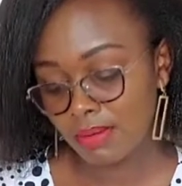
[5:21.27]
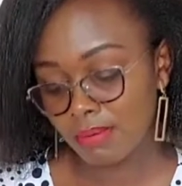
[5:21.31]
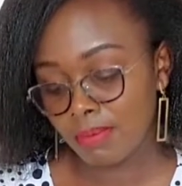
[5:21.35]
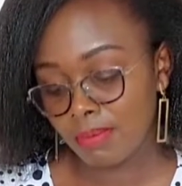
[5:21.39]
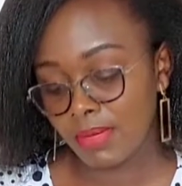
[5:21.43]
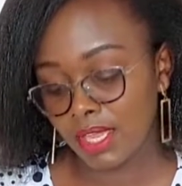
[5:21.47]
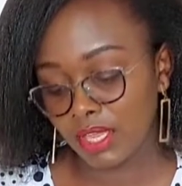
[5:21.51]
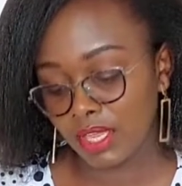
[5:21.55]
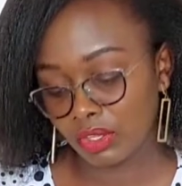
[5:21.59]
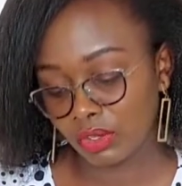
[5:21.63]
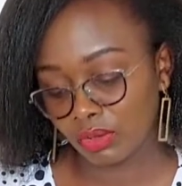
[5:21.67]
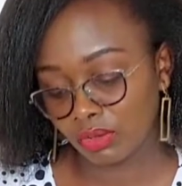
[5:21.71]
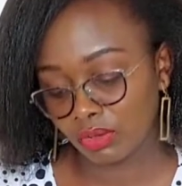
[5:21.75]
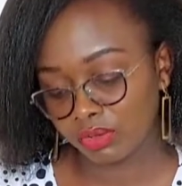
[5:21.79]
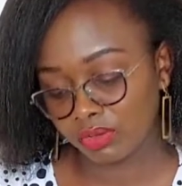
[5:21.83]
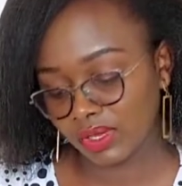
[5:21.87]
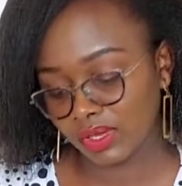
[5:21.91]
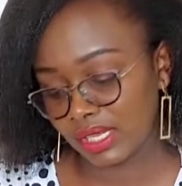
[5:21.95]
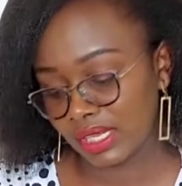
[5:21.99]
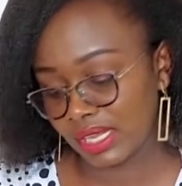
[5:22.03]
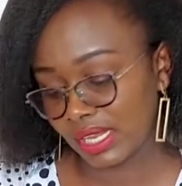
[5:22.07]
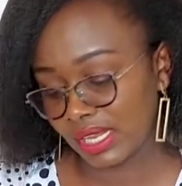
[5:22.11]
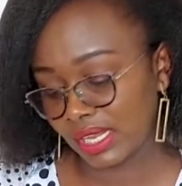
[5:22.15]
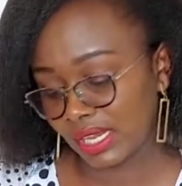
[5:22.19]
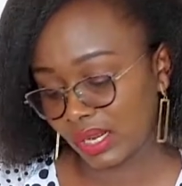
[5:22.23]
make you
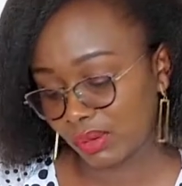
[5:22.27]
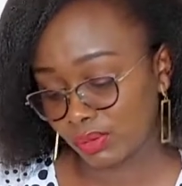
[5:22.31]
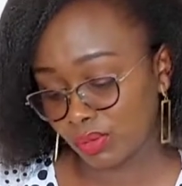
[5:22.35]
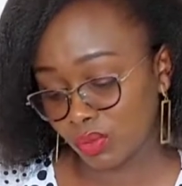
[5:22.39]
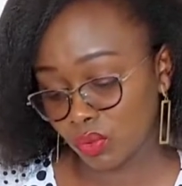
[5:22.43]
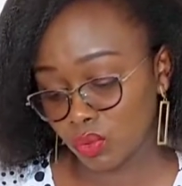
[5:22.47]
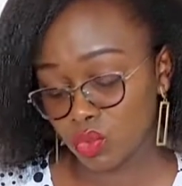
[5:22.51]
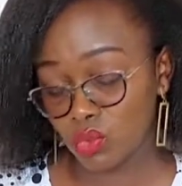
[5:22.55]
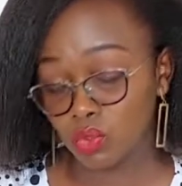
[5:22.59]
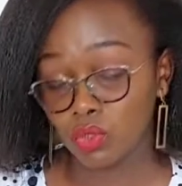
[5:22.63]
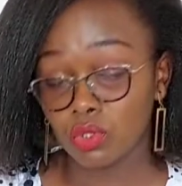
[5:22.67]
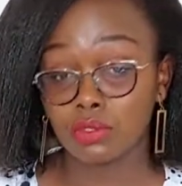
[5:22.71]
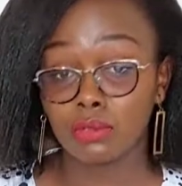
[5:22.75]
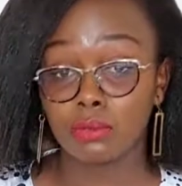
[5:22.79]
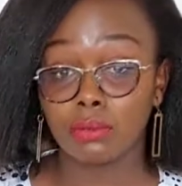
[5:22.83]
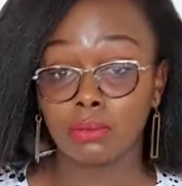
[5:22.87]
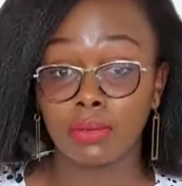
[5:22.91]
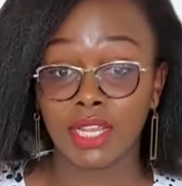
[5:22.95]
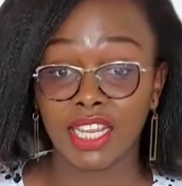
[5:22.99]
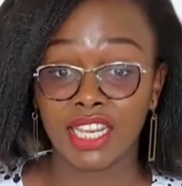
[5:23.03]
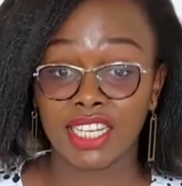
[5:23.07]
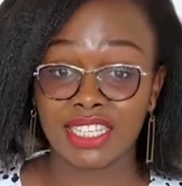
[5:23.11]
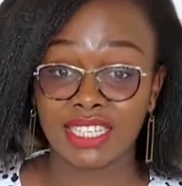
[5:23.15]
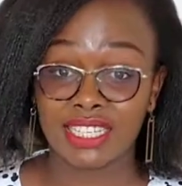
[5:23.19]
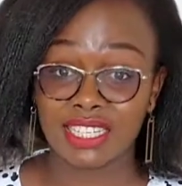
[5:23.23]
feel unable to
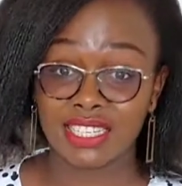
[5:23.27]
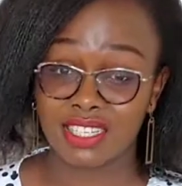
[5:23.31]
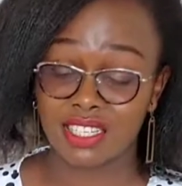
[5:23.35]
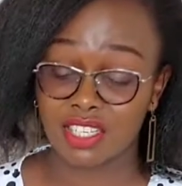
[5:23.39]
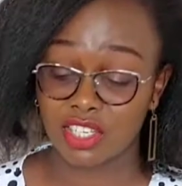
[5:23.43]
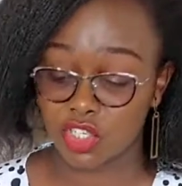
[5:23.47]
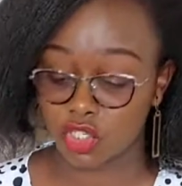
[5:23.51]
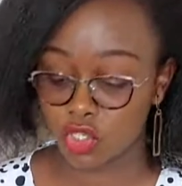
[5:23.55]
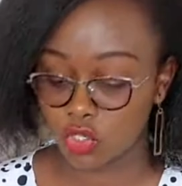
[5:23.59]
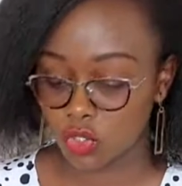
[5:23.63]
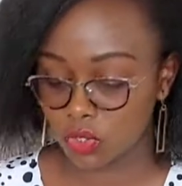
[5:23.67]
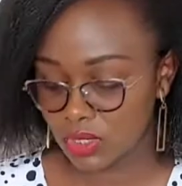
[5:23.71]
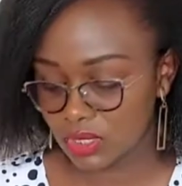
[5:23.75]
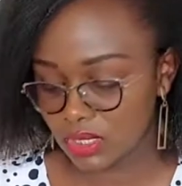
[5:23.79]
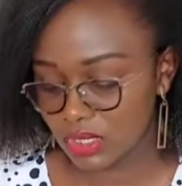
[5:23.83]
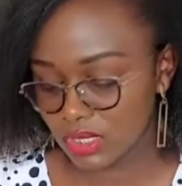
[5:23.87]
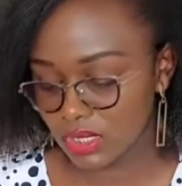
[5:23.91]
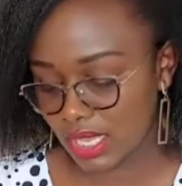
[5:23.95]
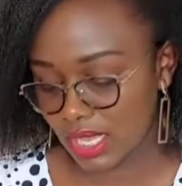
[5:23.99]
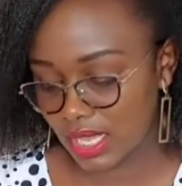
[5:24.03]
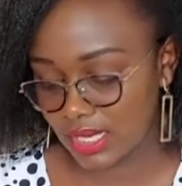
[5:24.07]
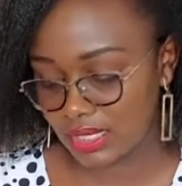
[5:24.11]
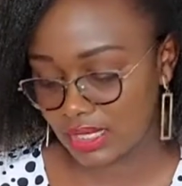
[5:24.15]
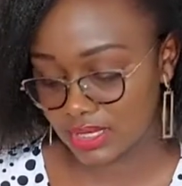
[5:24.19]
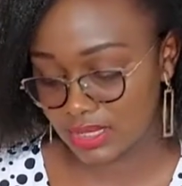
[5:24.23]
make decisions,
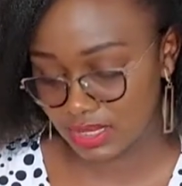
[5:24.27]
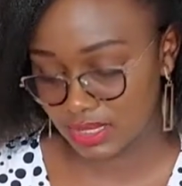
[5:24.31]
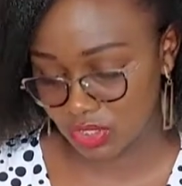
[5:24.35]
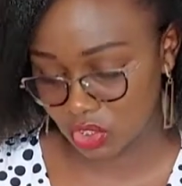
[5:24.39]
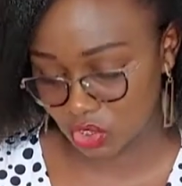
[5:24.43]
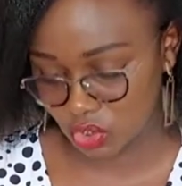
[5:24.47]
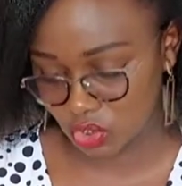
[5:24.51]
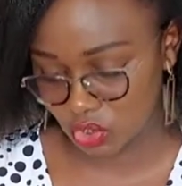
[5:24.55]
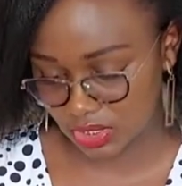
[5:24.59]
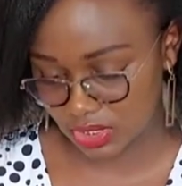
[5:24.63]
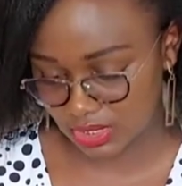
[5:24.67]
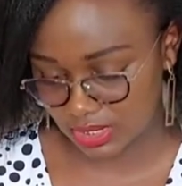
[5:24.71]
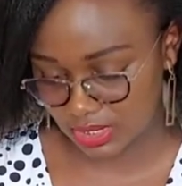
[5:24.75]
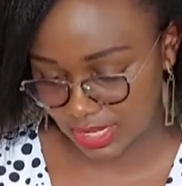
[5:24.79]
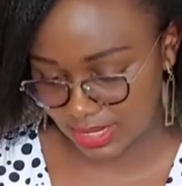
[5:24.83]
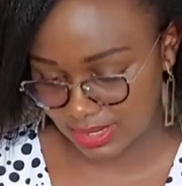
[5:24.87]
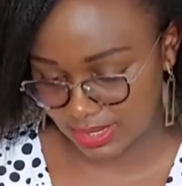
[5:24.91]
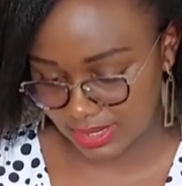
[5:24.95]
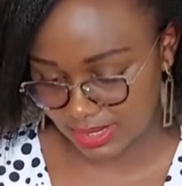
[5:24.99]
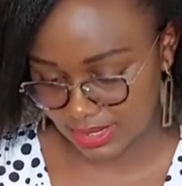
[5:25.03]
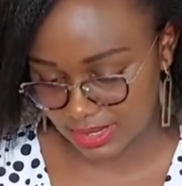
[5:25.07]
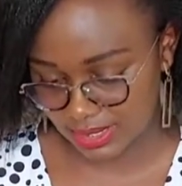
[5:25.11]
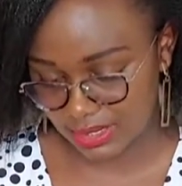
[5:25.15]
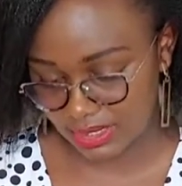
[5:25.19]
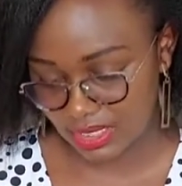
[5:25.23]

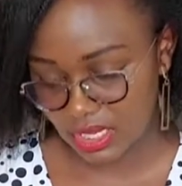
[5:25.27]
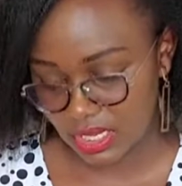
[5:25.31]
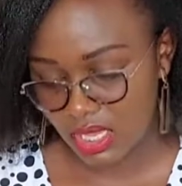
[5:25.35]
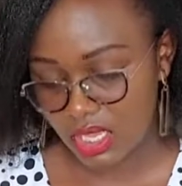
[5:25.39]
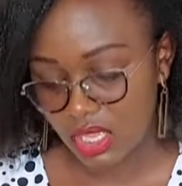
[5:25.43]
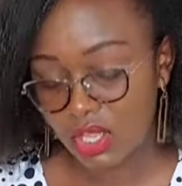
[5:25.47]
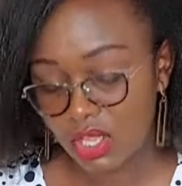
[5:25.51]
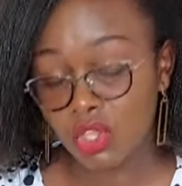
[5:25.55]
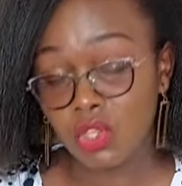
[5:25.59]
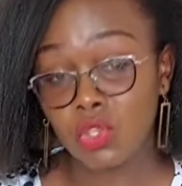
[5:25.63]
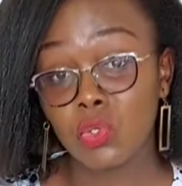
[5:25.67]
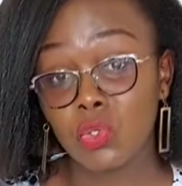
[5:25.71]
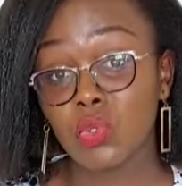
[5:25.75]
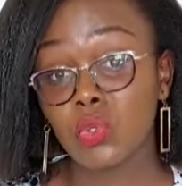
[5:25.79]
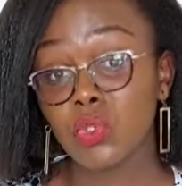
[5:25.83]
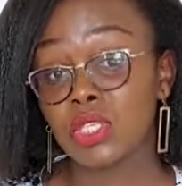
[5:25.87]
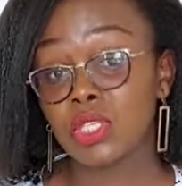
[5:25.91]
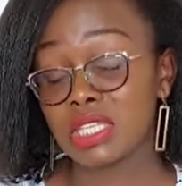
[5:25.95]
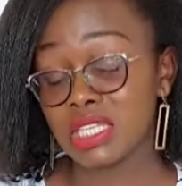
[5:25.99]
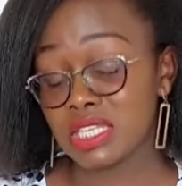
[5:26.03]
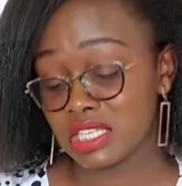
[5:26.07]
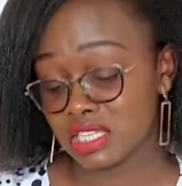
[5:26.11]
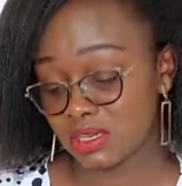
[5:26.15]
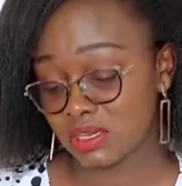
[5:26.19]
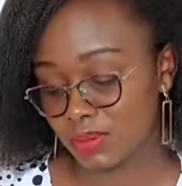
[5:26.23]
that is,
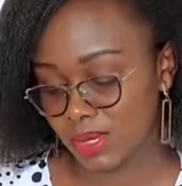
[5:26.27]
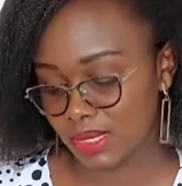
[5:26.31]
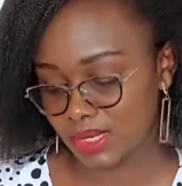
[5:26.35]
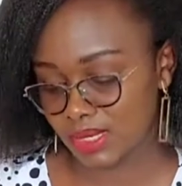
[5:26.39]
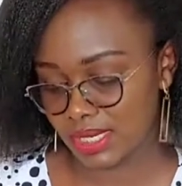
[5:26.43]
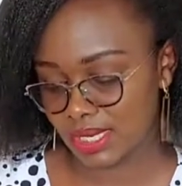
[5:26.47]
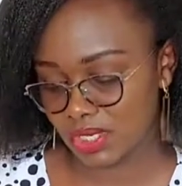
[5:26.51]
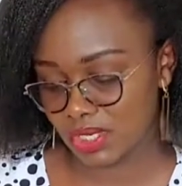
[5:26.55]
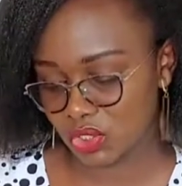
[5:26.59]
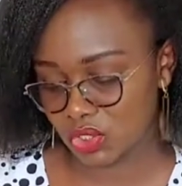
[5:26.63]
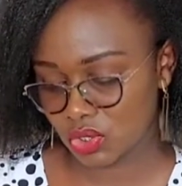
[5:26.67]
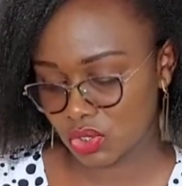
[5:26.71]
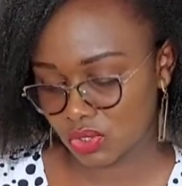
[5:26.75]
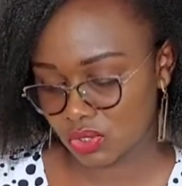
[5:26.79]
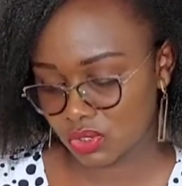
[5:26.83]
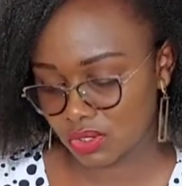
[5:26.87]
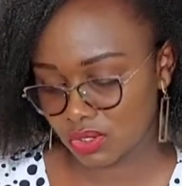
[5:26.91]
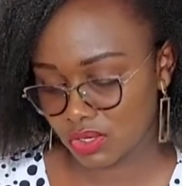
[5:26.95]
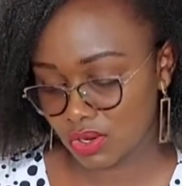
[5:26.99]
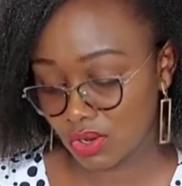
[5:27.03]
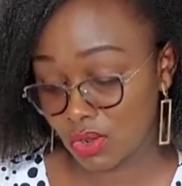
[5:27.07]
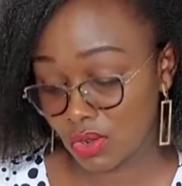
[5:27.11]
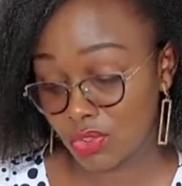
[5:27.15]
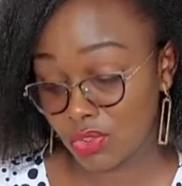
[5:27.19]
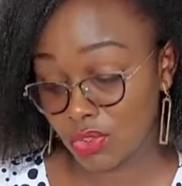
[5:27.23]
use intimidation
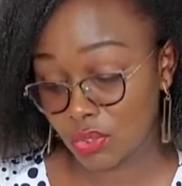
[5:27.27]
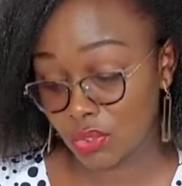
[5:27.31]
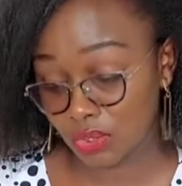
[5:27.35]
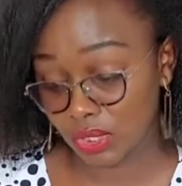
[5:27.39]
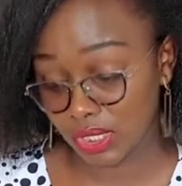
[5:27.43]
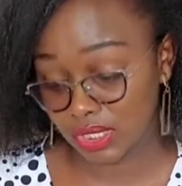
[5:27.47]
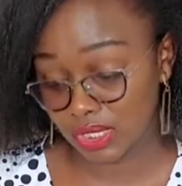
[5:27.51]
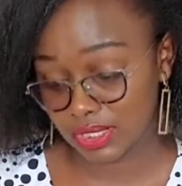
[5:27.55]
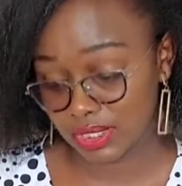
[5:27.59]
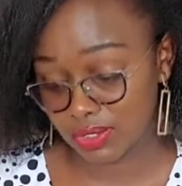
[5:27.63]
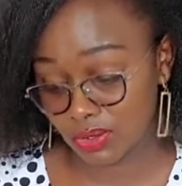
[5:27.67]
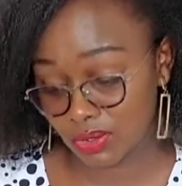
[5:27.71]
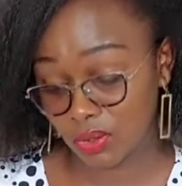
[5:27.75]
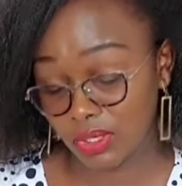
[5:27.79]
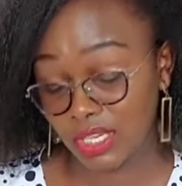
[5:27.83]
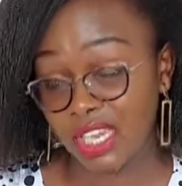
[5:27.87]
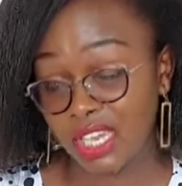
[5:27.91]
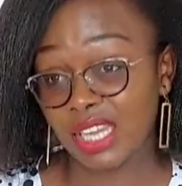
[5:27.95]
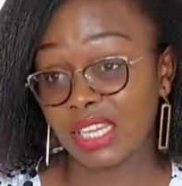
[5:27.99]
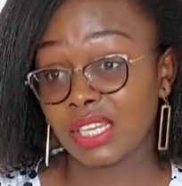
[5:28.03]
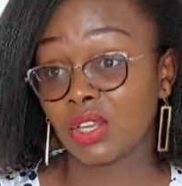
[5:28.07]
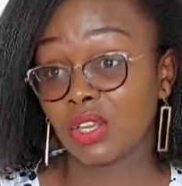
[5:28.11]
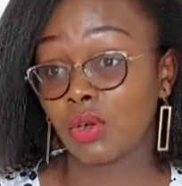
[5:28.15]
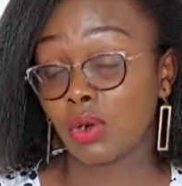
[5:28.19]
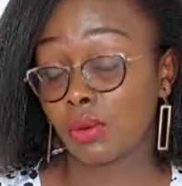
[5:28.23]
or threats to
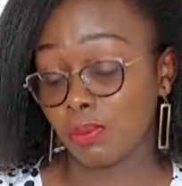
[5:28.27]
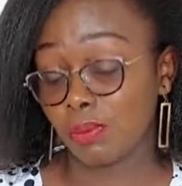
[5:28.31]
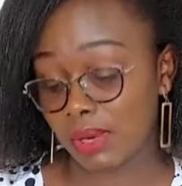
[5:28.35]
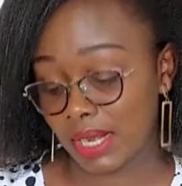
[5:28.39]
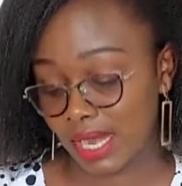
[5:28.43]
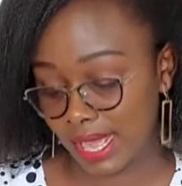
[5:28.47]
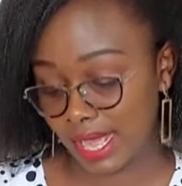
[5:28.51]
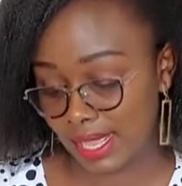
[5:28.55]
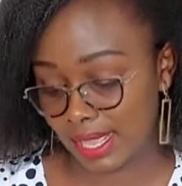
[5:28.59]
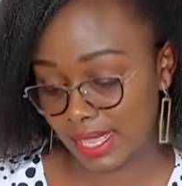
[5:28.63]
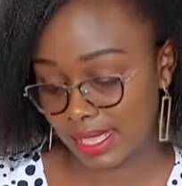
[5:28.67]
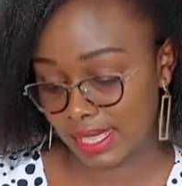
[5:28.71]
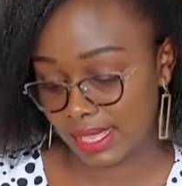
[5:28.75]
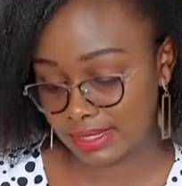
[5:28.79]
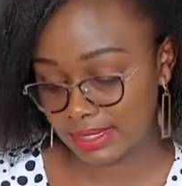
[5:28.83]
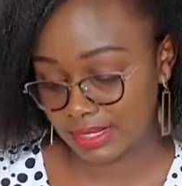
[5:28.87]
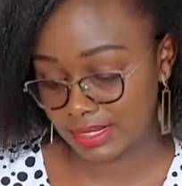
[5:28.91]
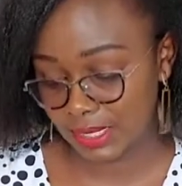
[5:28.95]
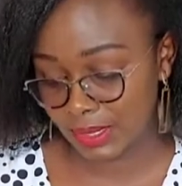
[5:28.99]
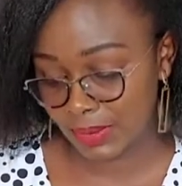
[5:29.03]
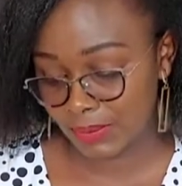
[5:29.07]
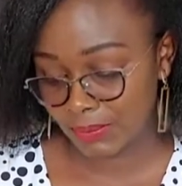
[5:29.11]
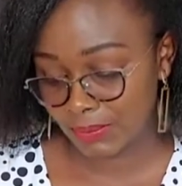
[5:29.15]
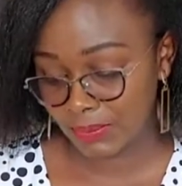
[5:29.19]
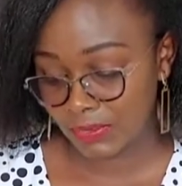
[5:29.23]
gain compliance,